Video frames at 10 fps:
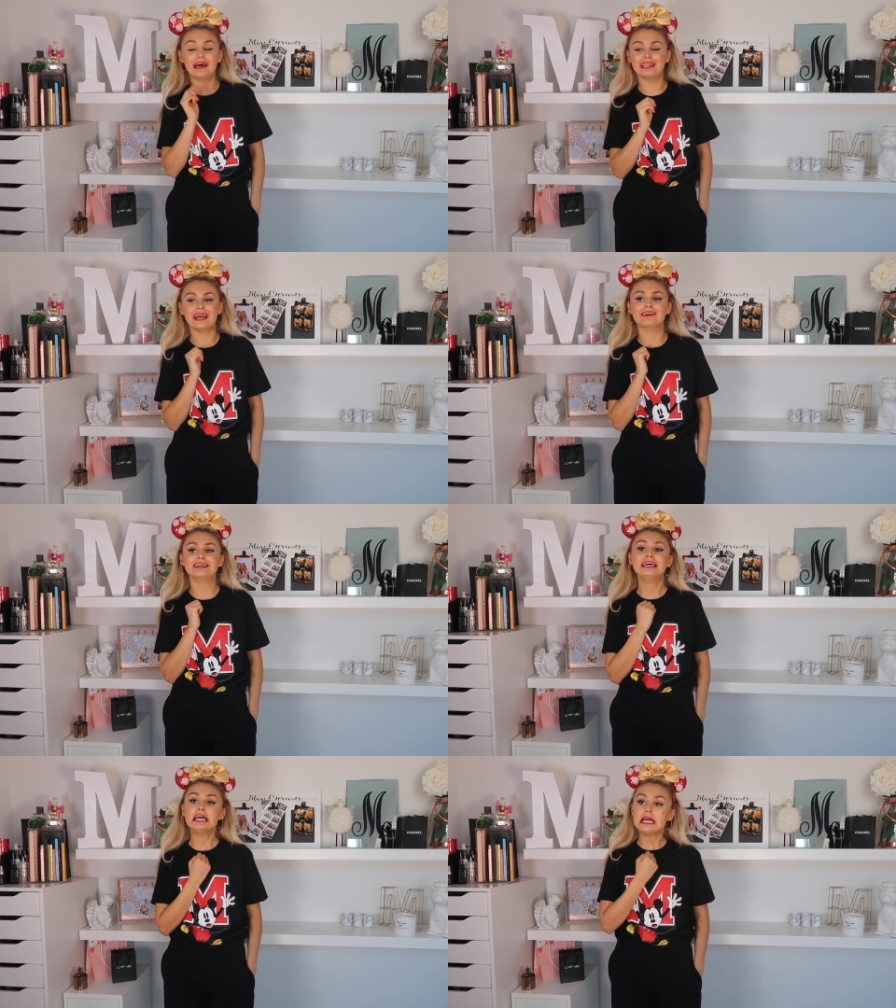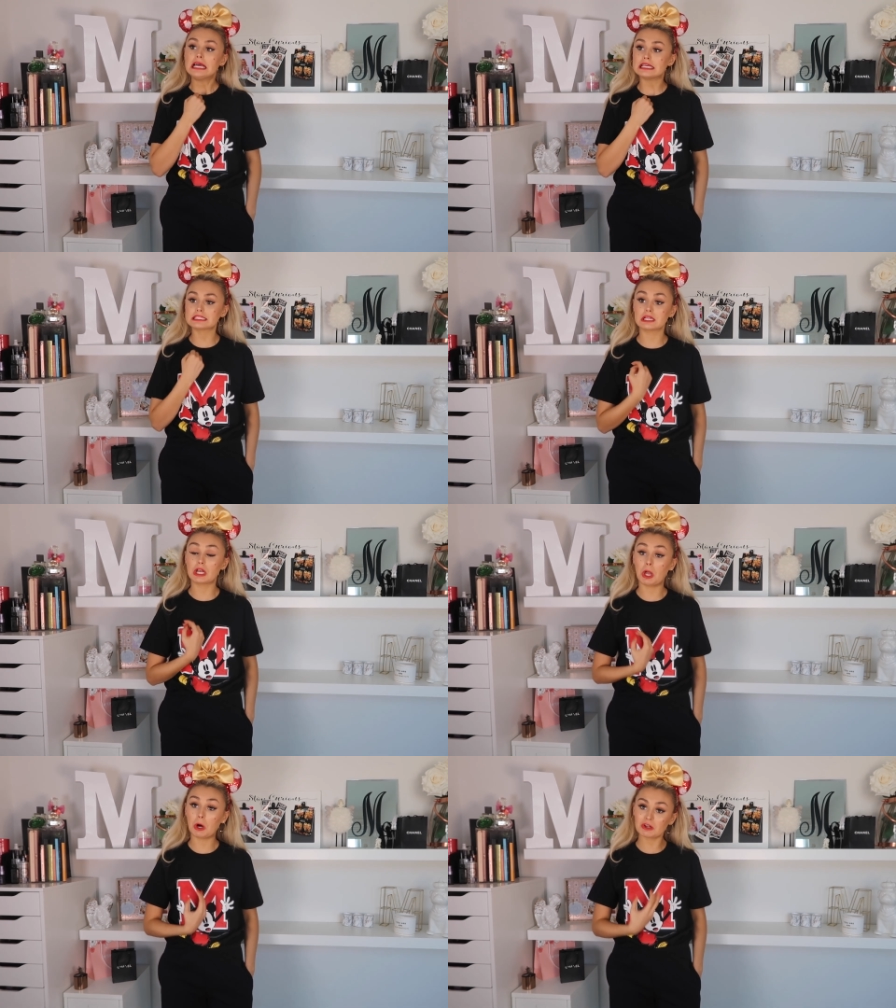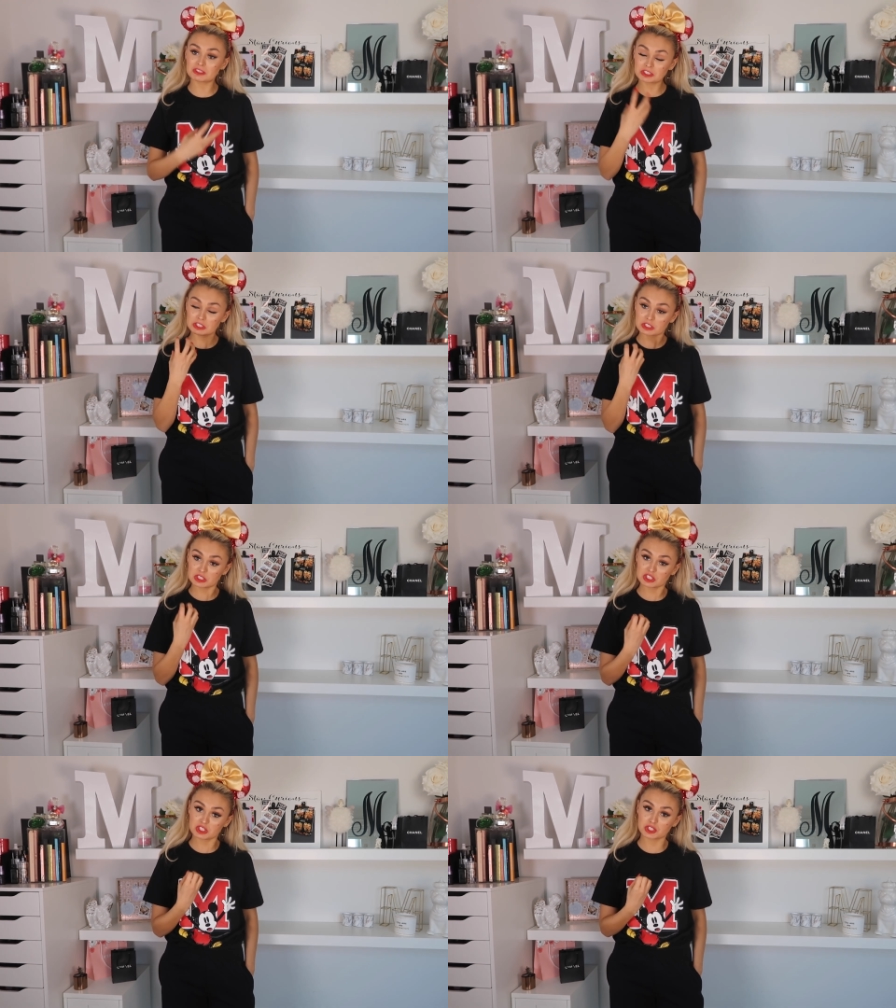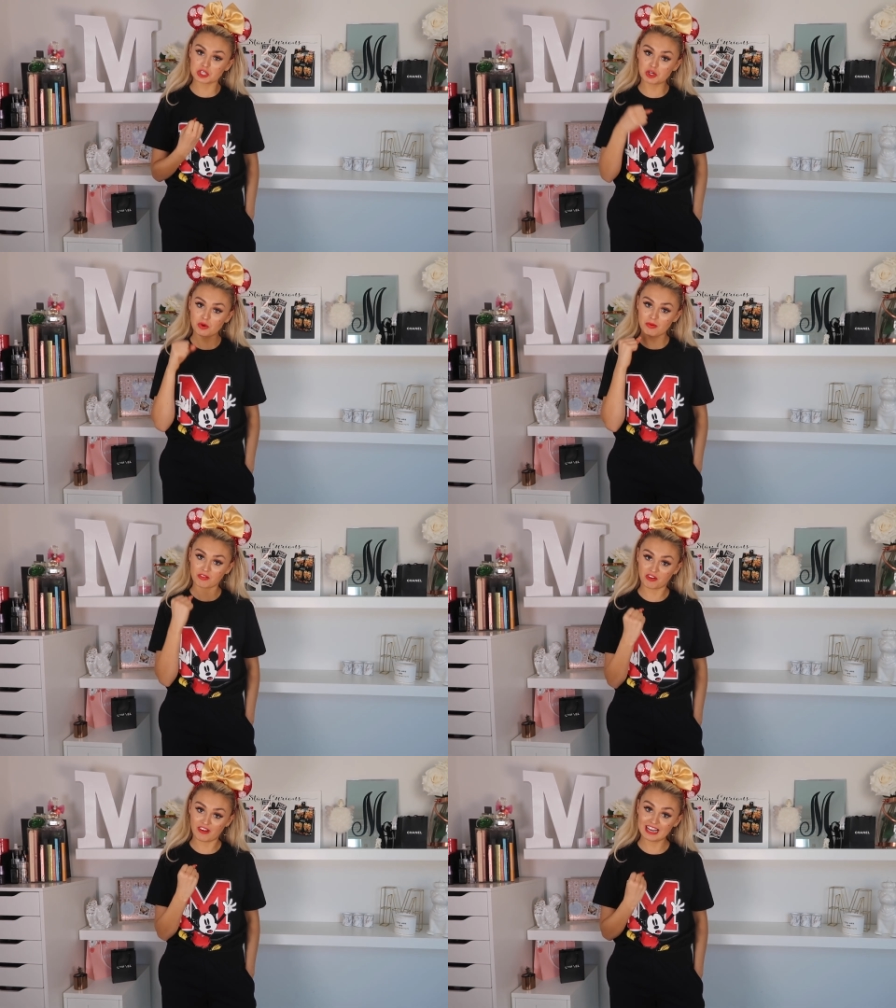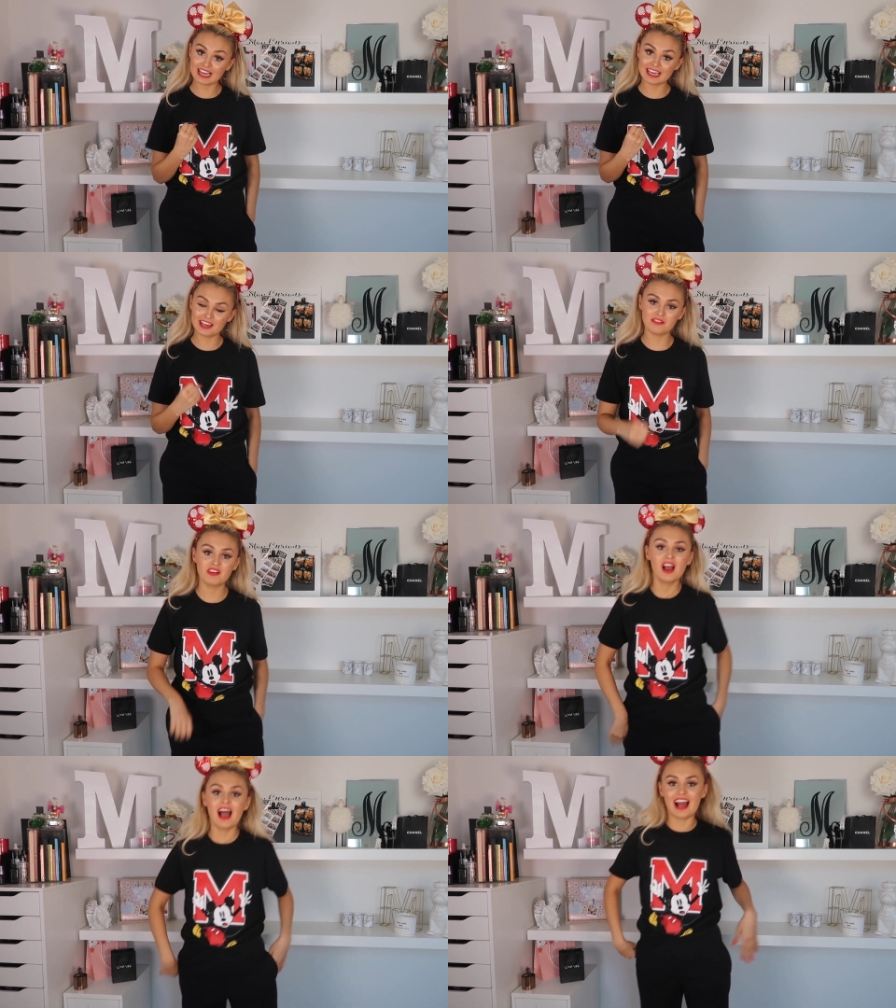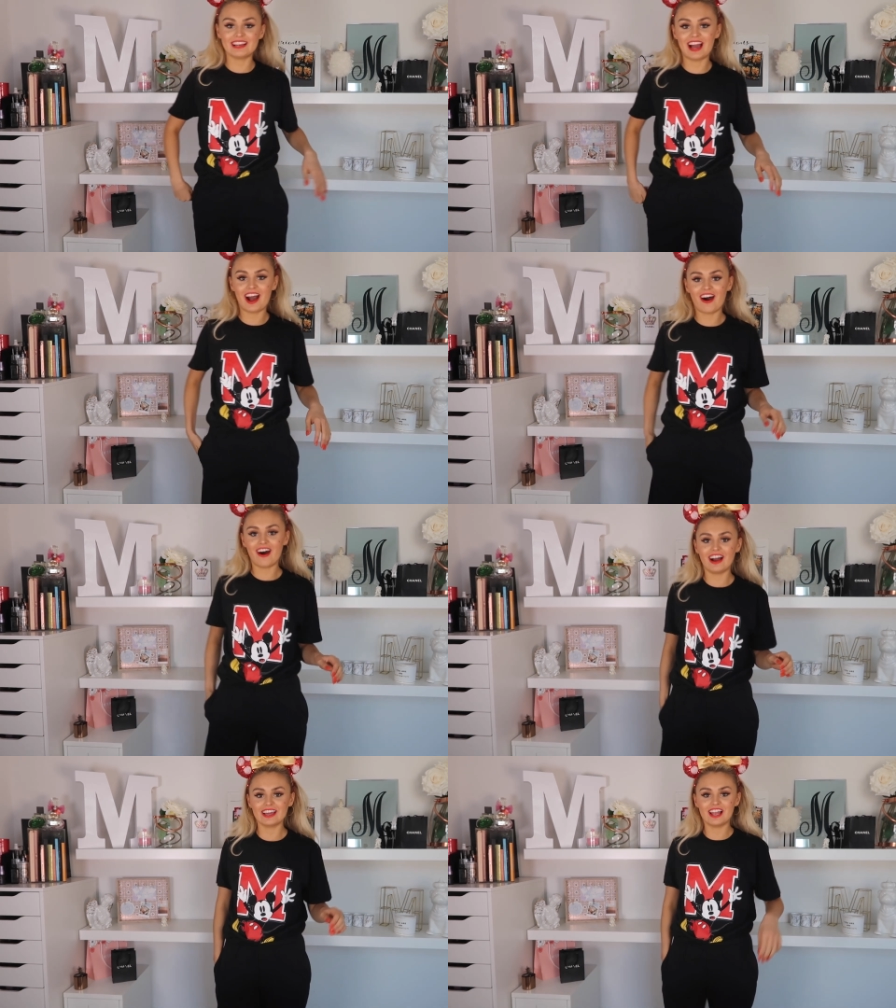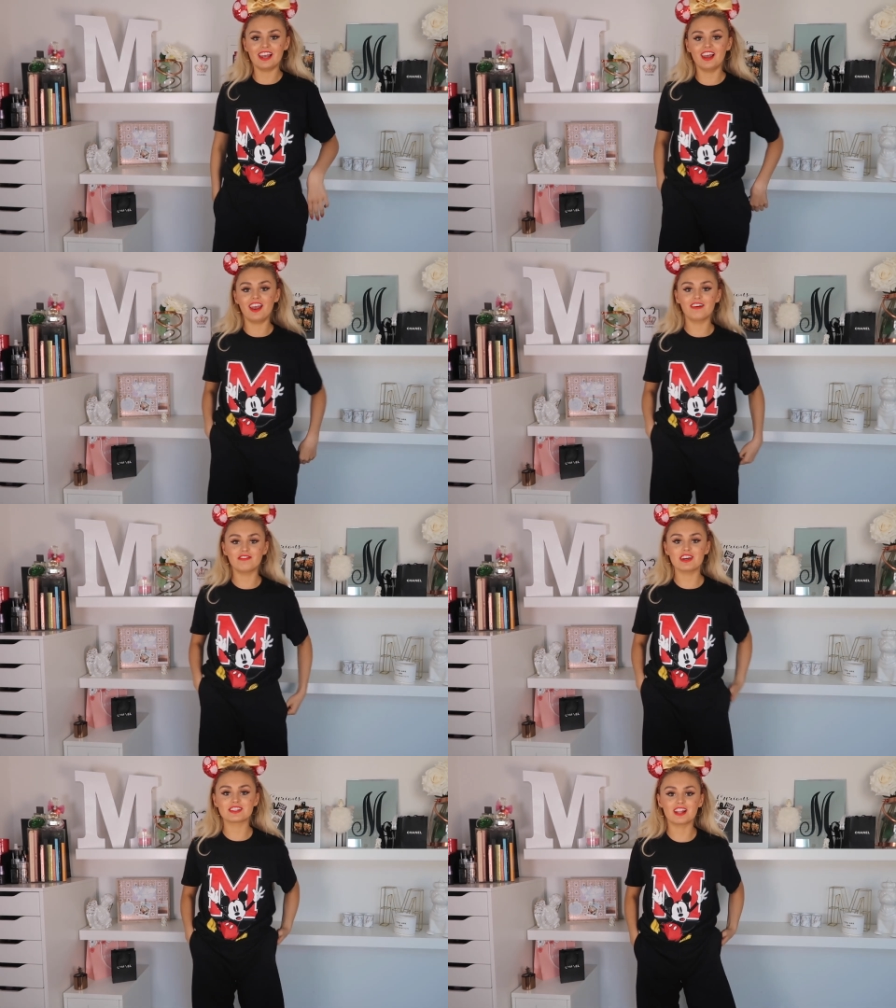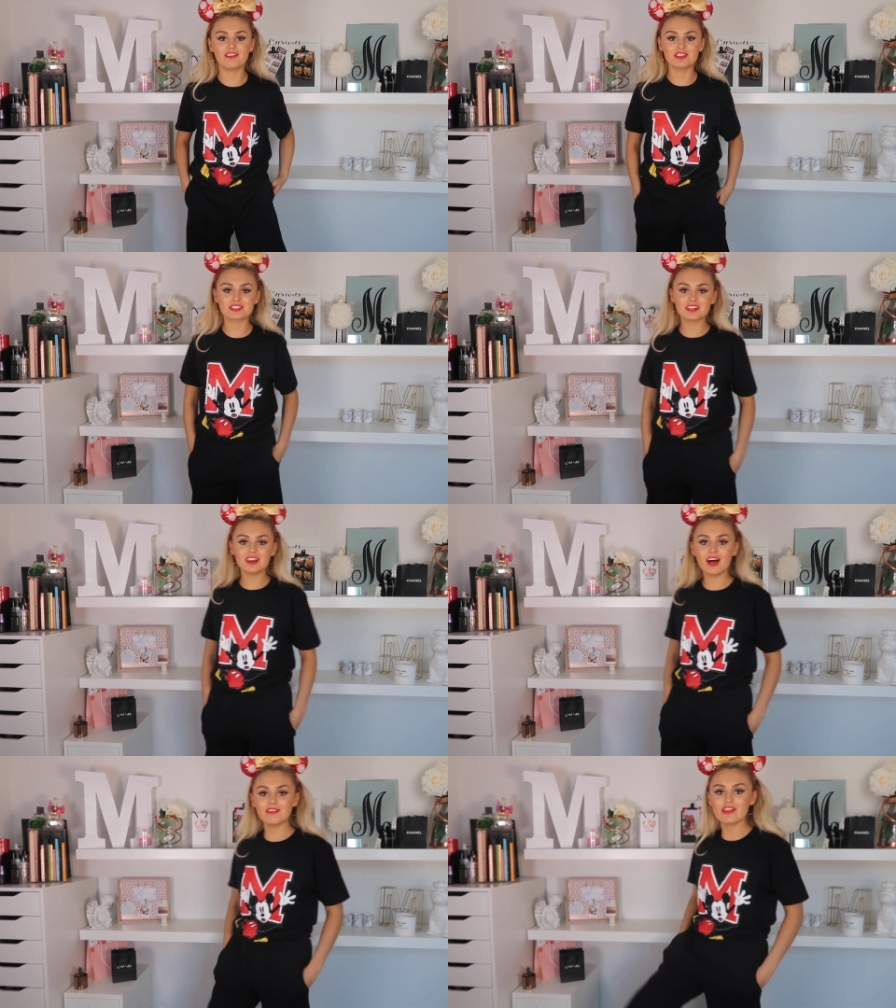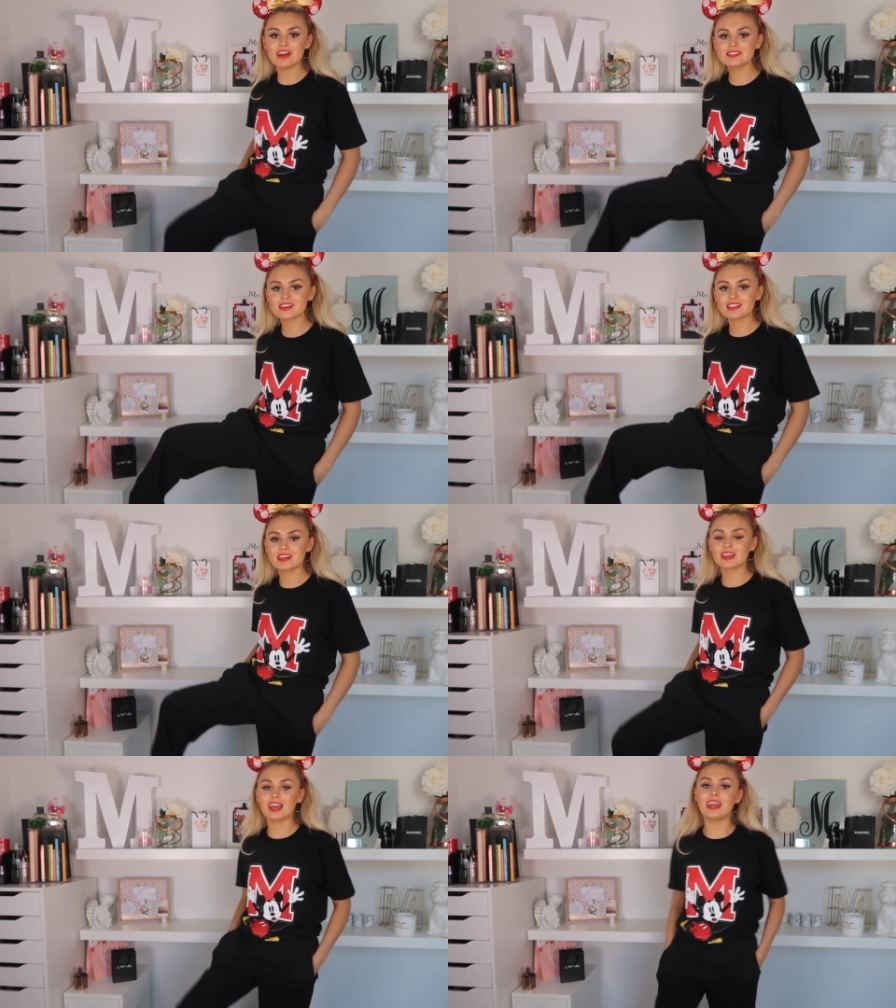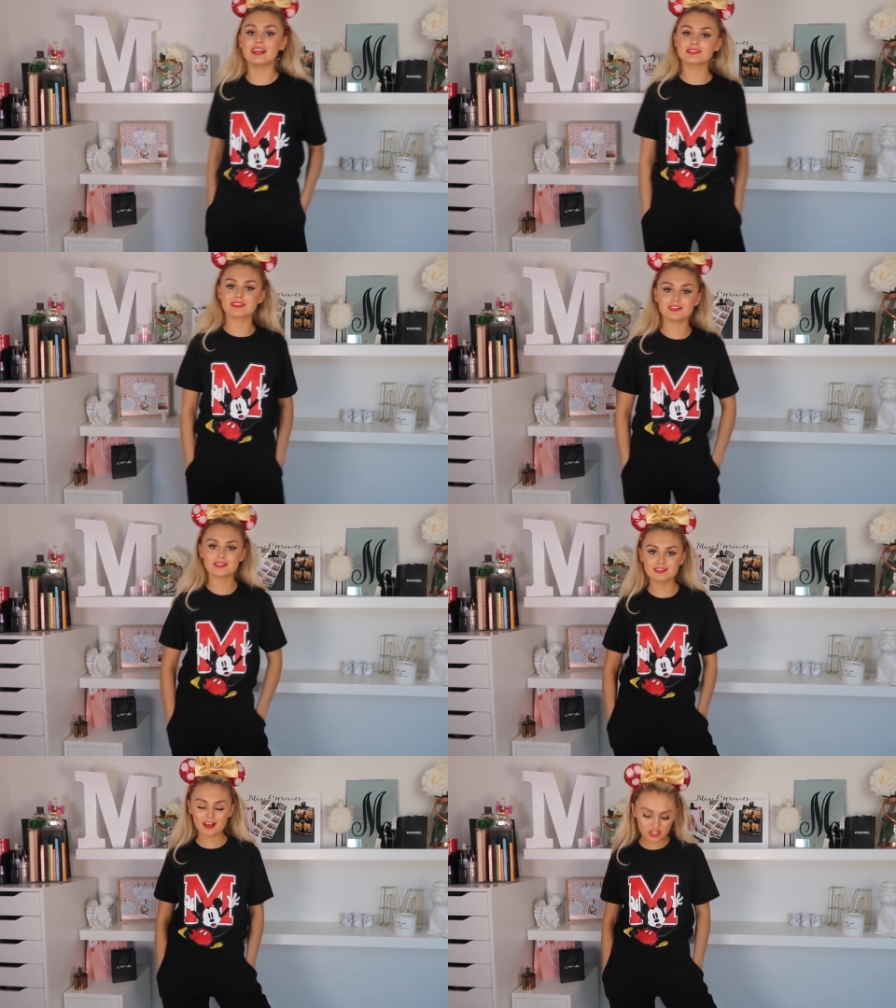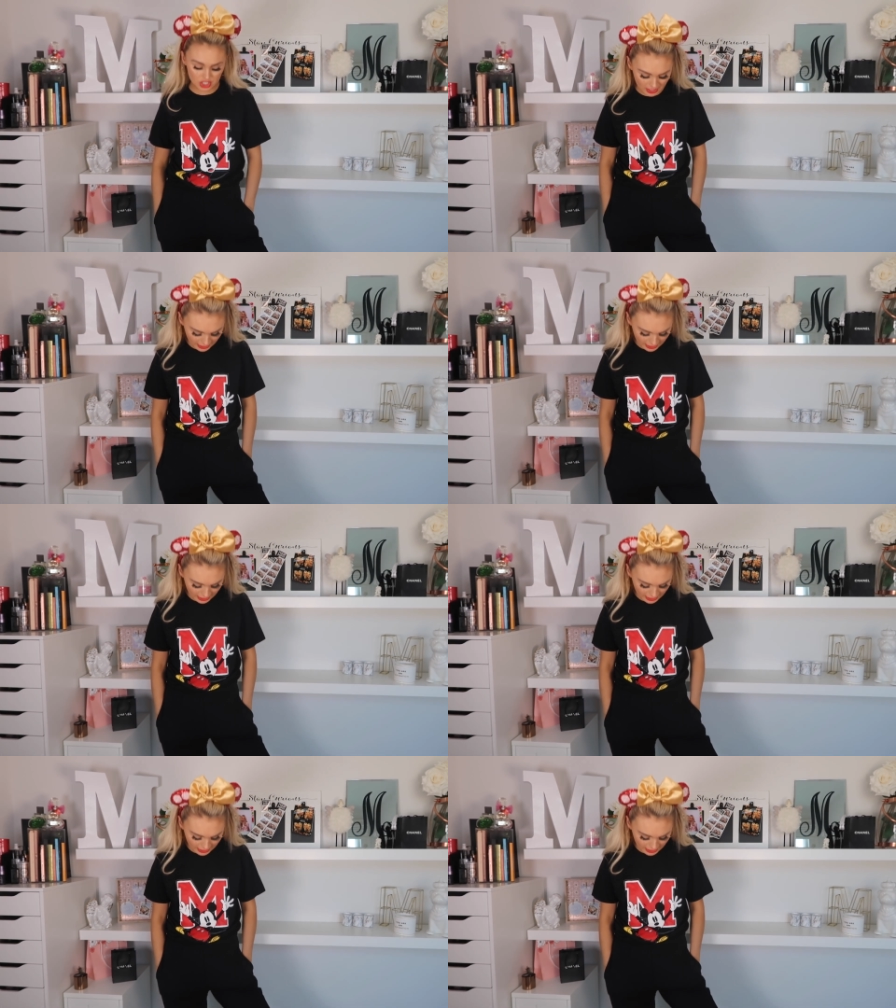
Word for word: but there is a lot to do before I leave. And yeah, I love this, love this, love this. I think it's such